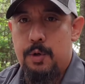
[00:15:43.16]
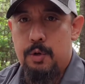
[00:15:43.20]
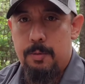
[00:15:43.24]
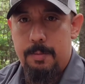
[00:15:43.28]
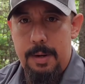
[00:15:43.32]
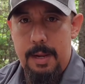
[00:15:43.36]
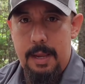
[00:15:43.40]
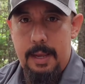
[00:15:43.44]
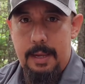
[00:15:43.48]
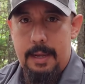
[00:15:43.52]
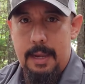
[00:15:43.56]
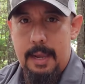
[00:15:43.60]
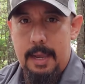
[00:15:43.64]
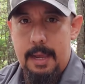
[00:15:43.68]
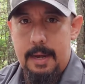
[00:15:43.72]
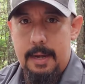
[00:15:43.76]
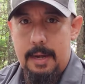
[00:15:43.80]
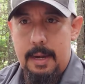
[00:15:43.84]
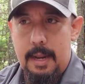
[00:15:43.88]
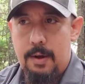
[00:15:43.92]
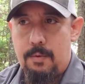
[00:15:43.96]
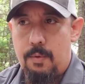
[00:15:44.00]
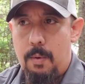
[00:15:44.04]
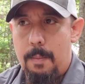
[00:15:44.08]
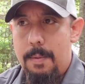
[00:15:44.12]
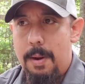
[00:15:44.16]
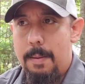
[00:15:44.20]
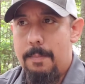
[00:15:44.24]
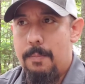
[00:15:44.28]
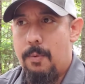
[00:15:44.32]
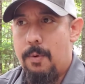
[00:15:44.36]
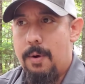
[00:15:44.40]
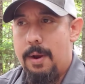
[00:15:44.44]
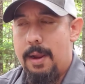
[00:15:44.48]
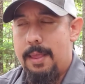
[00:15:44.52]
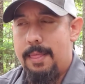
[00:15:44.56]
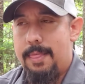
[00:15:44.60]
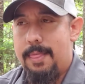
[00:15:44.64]
me again, and
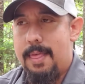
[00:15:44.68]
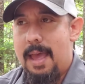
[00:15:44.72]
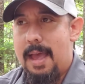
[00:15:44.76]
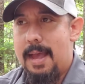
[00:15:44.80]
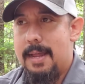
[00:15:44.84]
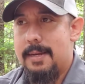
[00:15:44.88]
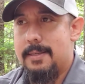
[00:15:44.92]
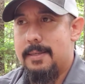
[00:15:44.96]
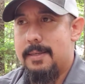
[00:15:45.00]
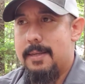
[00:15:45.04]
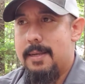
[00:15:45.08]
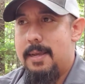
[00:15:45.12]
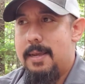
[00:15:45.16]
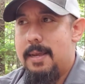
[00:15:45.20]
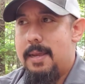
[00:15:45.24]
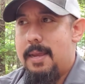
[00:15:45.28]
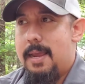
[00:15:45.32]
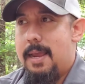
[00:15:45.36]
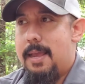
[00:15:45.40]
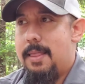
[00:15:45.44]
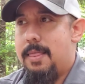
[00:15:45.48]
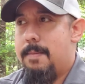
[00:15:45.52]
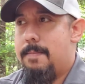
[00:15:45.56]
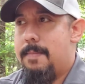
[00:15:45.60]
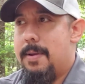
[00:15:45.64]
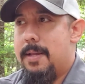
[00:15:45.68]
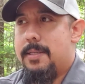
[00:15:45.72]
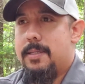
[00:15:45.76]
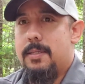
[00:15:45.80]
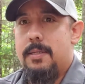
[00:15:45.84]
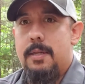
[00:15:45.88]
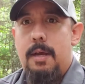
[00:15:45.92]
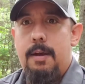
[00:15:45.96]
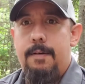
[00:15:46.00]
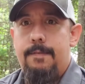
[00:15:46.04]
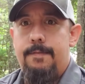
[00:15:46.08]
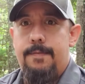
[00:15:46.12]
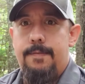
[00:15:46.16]
remembering that in the midst
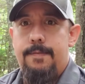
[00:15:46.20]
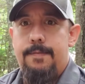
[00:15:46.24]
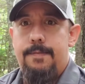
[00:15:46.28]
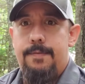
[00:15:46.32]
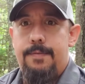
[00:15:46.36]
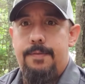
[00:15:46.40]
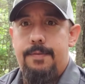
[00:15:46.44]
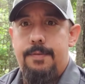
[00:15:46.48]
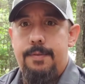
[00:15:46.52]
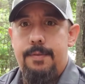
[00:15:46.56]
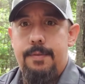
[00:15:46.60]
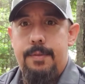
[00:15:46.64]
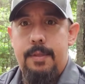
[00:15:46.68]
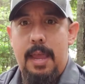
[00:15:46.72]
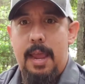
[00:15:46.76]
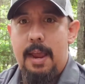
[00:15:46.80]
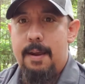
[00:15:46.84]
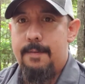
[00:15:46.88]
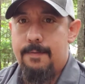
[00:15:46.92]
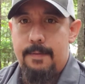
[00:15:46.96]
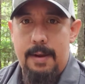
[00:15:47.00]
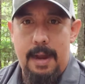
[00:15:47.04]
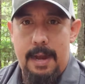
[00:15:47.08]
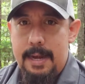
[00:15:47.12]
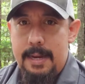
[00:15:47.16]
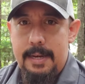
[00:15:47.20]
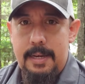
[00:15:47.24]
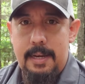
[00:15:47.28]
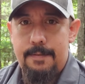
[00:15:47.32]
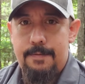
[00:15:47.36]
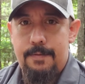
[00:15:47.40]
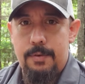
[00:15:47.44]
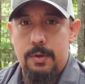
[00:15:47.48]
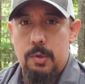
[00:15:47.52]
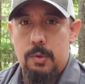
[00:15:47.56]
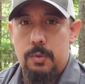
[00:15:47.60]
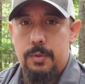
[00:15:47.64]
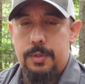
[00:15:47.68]
of any
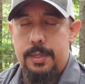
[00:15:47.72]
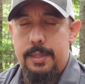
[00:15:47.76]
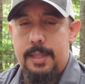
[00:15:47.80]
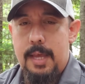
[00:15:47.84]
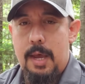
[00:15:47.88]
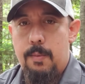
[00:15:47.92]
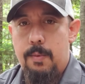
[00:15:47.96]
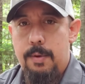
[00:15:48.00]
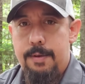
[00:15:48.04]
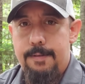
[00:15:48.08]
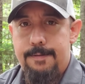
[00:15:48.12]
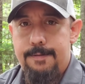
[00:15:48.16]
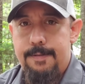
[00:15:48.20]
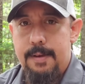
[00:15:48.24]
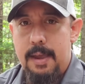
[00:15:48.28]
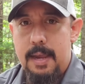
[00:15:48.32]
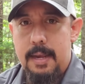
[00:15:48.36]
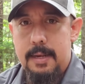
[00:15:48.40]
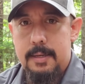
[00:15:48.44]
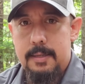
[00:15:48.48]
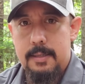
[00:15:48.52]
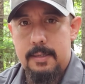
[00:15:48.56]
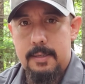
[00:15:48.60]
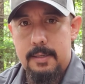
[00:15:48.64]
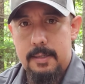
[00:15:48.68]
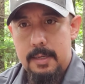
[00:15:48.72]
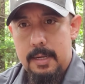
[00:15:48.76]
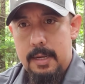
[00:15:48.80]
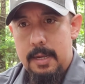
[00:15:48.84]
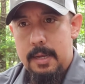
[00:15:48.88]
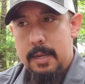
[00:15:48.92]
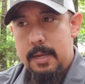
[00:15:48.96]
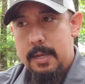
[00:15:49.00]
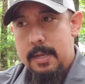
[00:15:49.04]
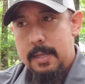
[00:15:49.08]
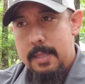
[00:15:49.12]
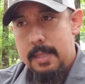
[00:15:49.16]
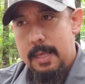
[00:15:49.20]
difficulty that we face,
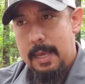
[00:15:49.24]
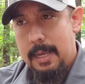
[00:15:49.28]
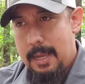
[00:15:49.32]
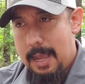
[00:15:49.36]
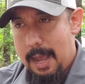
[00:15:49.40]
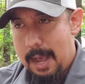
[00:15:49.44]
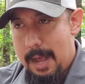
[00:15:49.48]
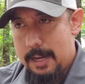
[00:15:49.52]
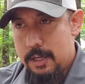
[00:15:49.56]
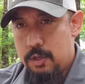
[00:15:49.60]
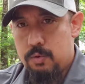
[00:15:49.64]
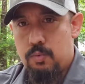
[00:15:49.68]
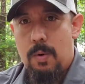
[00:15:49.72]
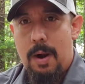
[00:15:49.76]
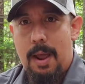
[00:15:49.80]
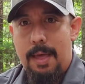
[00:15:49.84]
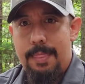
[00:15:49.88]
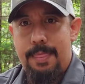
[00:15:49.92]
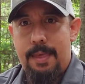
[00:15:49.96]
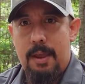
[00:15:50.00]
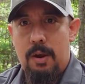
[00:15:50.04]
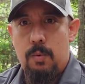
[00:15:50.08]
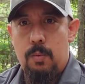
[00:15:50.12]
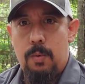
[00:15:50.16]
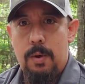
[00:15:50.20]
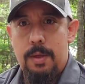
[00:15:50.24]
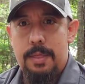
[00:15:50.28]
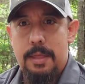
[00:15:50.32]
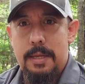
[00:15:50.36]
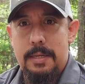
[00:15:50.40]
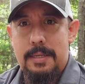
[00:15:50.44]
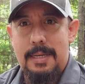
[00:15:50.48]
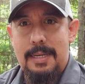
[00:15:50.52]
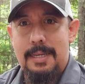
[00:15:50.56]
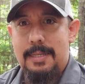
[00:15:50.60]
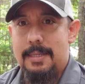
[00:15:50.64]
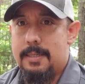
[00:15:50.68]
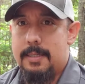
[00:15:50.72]
that God's right there with us.
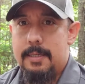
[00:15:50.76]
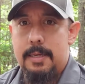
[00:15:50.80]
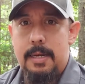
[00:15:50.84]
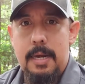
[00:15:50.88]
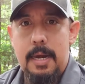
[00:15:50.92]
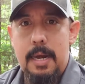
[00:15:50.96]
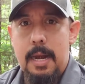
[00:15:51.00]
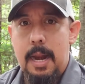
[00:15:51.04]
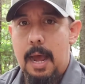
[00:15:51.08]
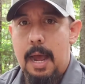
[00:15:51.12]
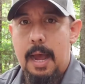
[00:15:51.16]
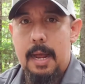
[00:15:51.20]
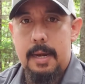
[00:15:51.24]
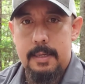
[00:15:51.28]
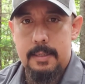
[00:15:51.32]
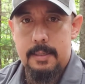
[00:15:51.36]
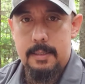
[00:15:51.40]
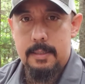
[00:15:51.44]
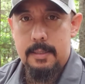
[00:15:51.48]
He's not